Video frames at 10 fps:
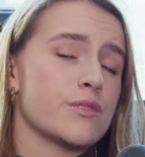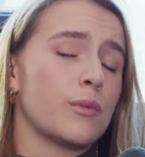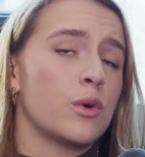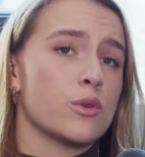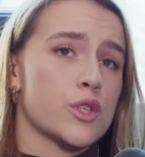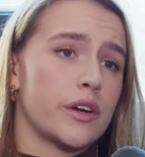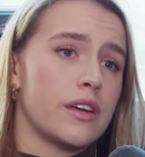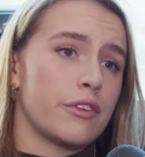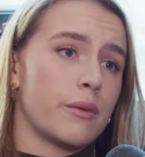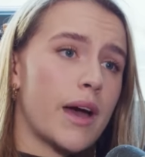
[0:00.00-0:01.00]
report
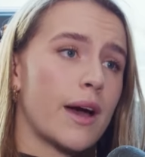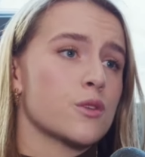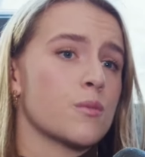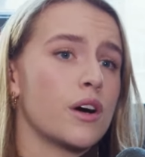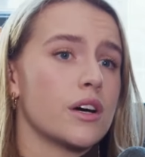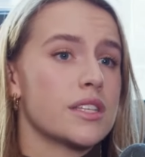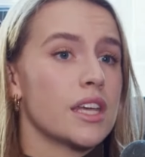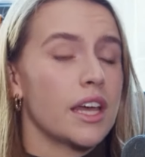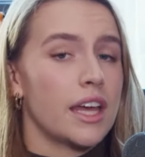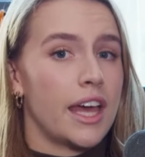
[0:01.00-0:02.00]
from
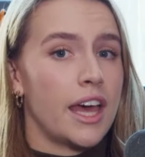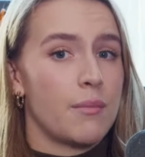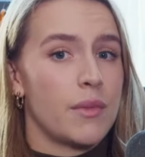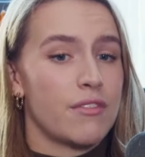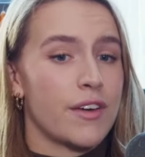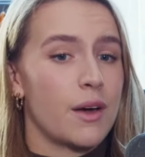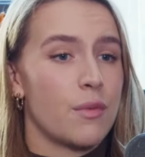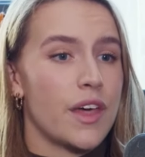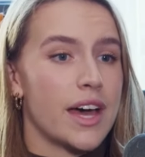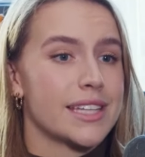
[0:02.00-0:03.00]
Outsmart, it
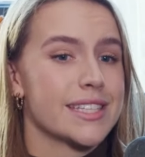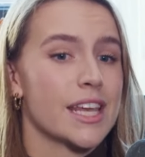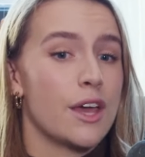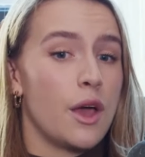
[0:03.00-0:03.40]
found that